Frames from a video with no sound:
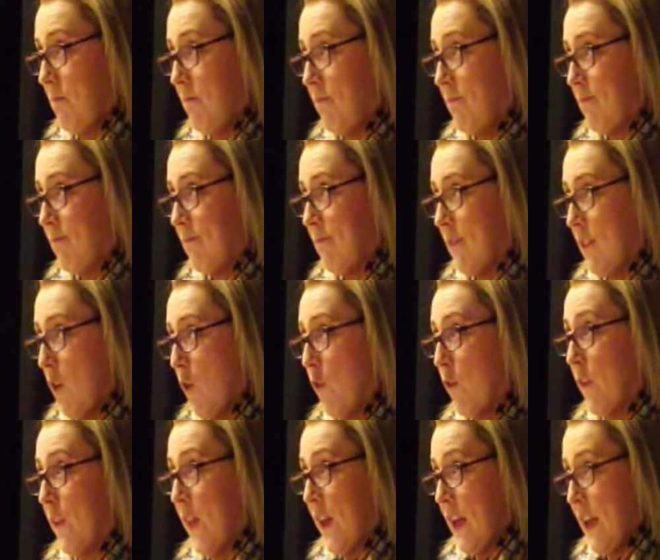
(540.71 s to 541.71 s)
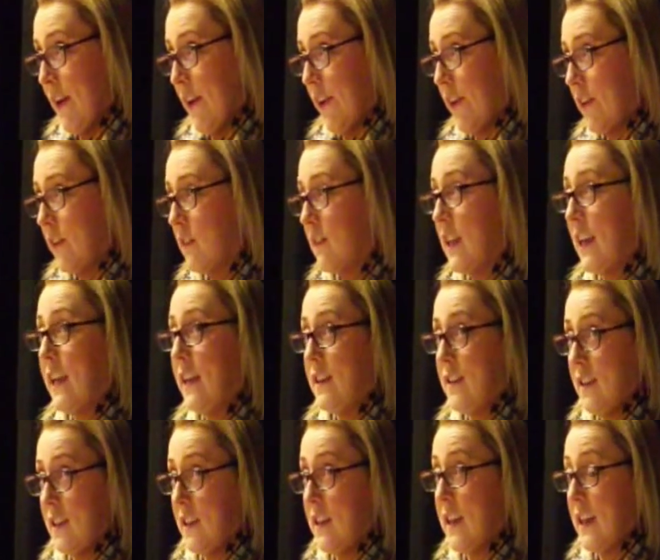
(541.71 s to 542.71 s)
him over the year that he
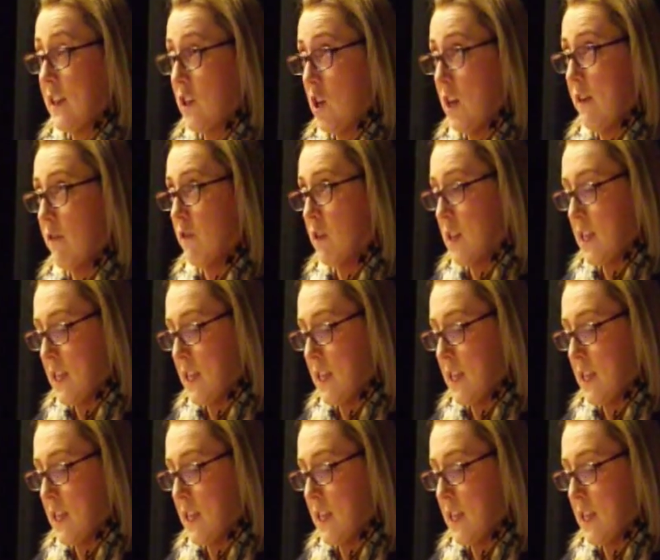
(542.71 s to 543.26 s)
didn't actually